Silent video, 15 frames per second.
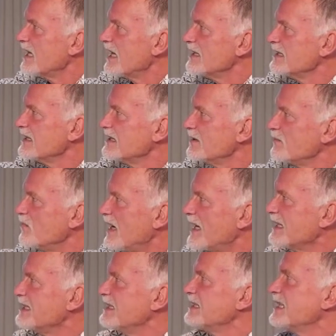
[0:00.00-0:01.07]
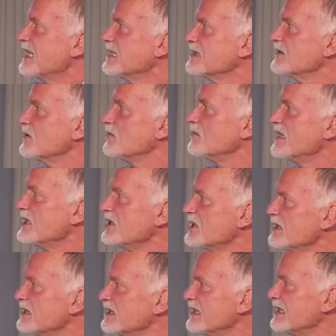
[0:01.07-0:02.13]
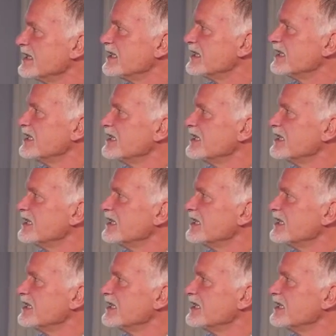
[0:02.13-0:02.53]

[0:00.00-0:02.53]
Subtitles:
under the parity transformation it